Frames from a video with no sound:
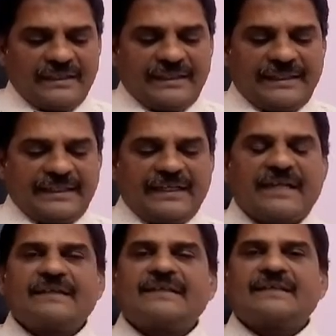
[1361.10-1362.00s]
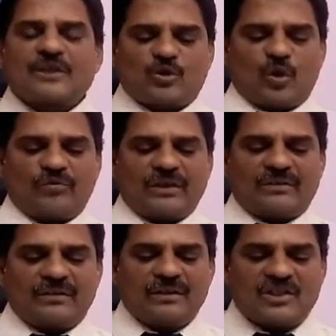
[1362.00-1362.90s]
It inherited the
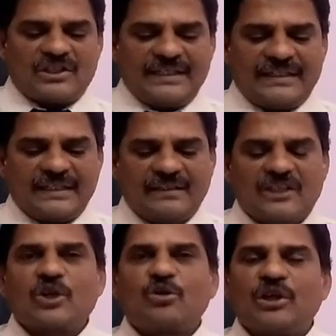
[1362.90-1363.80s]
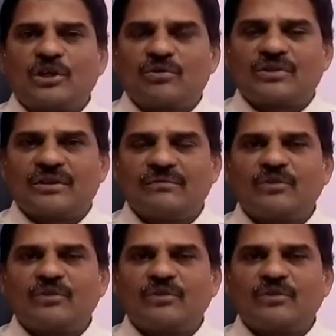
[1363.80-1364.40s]
Soviet seat in the Security Council.